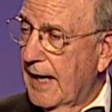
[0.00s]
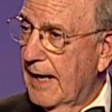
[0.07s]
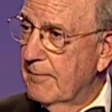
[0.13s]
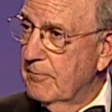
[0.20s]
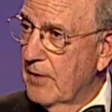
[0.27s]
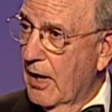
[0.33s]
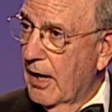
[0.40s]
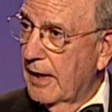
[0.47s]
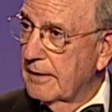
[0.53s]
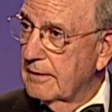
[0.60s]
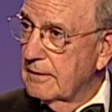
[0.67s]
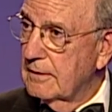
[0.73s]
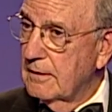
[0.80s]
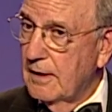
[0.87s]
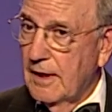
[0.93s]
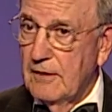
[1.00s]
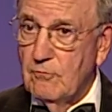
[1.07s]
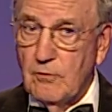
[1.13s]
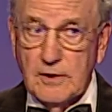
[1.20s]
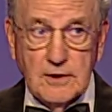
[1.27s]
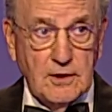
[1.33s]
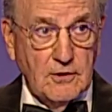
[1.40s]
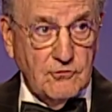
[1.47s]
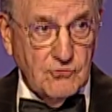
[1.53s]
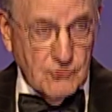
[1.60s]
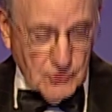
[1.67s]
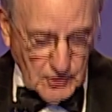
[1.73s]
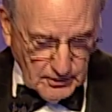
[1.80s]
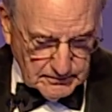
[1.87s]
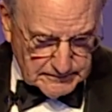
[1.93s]
"I'm not Henry
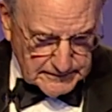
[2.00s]
Kissinger."